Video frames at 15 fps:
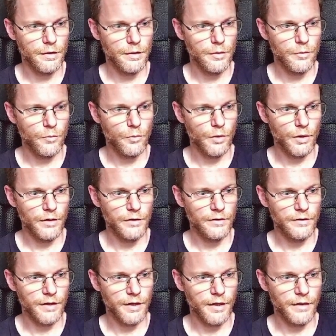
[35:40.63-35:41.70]
Where is
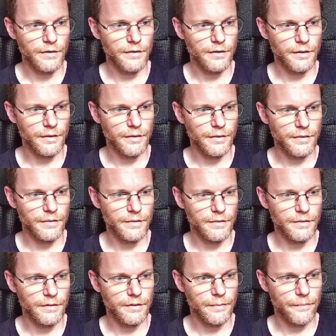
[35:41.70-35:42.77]
that? It's
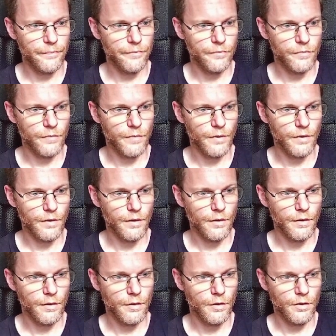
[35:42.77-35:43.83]

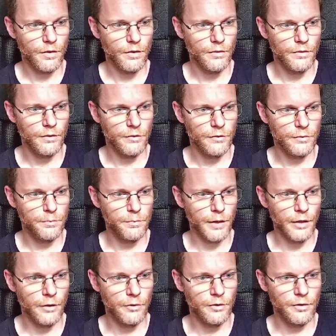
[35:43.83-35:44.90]
called the
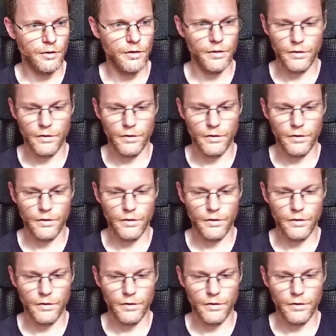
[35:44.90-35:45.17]
spiral.